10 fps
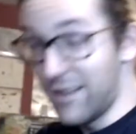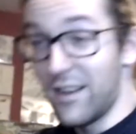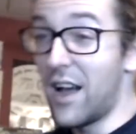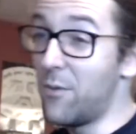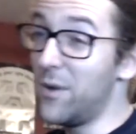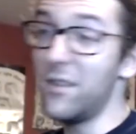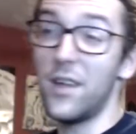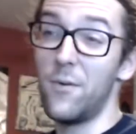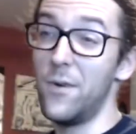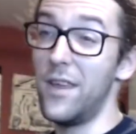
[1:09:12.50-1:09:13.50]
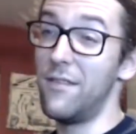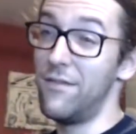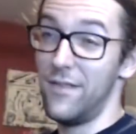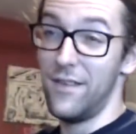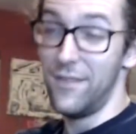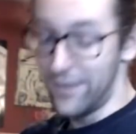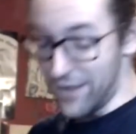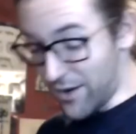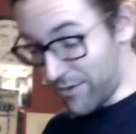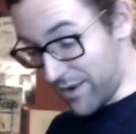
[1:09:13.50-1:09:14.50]
I will. If it's
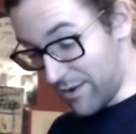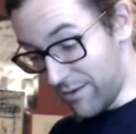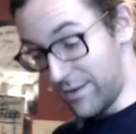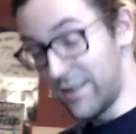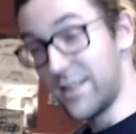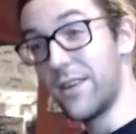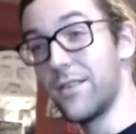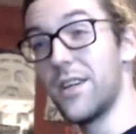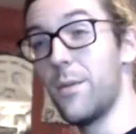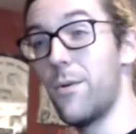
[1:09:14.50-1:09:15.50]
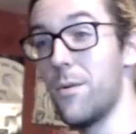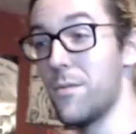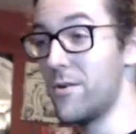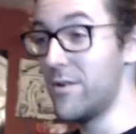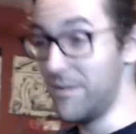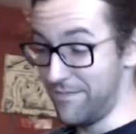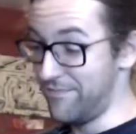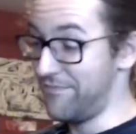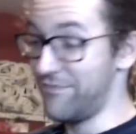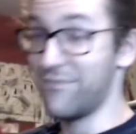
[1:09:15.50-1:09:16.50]
not a real Integra Type R motor,
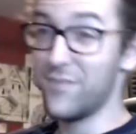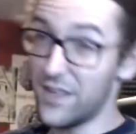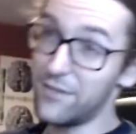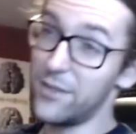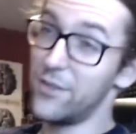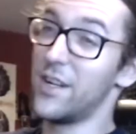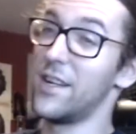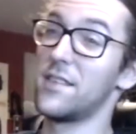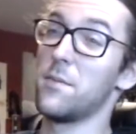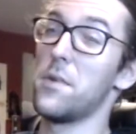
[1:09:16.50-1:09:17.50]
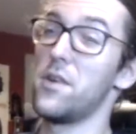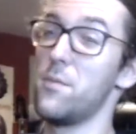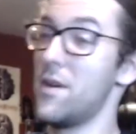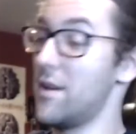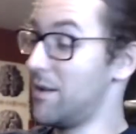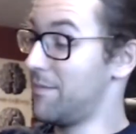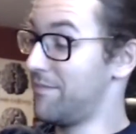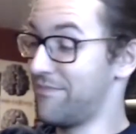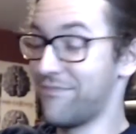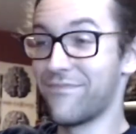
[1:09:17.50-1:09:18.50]
definitely trying to get some money back,
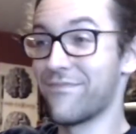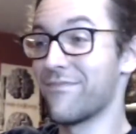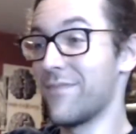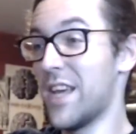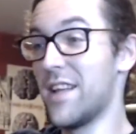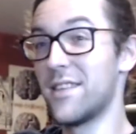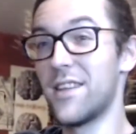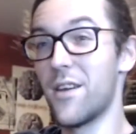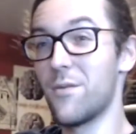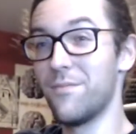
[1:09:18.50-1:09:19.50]
hands down.